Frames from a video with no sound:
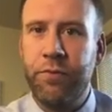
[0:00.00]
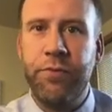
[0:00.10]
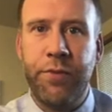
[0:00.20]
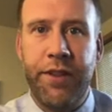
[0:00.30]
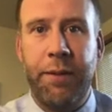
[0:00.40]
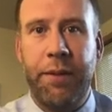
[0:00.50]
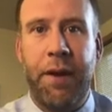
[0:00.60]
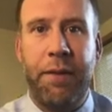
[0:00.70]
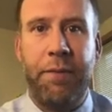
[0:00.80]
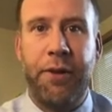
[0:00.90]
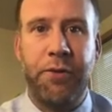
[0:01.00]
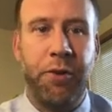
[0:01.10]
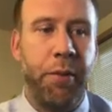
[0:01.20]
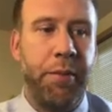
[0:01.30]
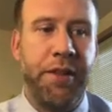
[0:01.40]
we think about the mathematical
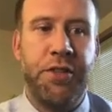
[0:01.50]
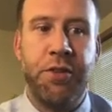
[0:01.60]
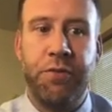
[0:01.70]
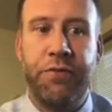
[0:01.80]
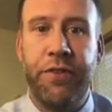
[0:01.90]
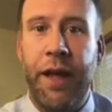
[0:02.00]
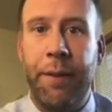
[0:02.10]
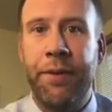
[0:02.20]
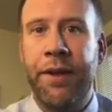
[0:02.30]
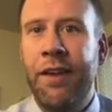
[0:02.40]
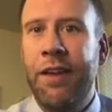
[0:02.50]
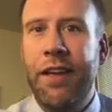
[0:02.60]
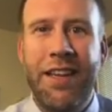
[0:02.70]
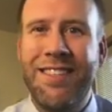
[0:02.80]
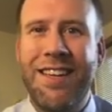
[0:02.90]
term, it means to flip.
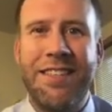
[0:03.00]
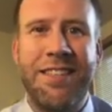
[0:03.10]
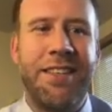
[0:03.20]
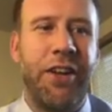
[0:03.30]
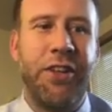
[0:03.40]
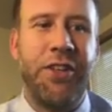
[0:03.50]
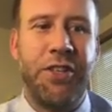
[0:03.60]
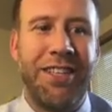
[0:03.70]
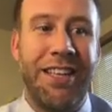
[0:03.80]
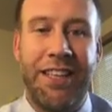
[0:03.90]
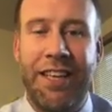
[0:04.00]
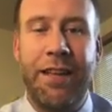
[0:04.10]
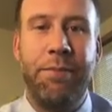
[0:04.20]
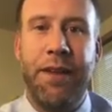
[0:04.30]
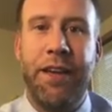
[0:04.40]
It isn't necessarily just like the
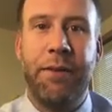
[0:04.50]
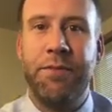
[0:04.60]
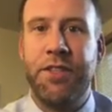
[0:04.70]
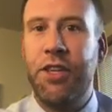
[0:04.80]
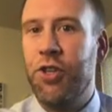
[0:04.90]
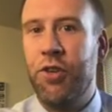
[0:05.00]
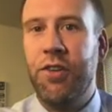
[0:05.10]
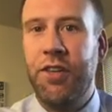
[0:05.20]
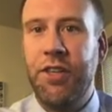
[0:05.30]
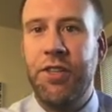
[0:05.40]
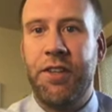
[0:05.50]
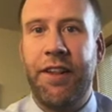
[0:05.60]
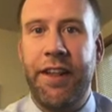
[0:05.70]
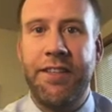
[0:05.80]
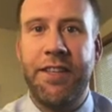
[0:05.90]
kid becomes the teacher and teaches a
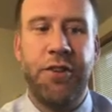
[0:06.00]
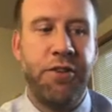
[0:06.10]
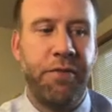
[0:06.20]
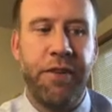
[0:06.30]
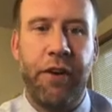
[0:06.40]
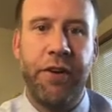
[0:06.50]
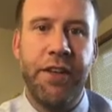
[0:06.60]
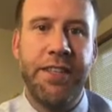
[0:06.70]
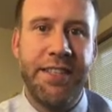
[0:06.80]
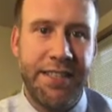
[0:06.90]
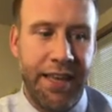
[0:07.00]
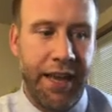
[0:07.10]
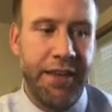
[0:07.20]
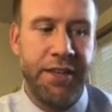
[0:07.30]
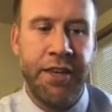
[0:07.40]
lesson. There's a very
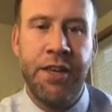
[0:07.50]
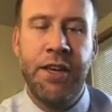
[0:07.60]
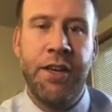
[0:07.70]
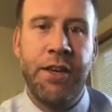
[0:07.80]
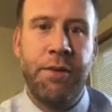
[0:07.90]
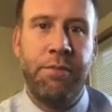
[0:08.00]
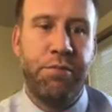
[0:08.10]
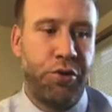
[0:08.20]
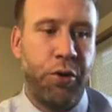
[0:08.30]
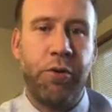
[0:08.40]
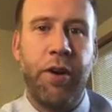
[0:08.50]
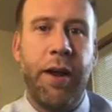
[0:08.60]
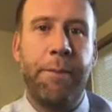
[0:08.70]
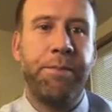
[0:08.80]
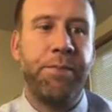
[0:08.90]
set
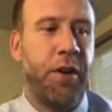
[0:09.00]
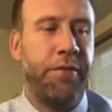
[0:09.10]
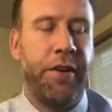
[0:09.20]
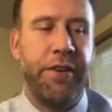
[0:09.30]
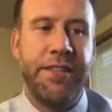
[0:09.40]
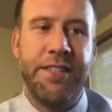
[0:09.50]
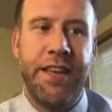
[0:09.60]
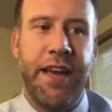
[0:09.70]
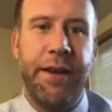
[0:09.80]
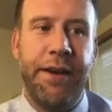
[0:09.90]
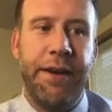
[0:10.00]
program, a very set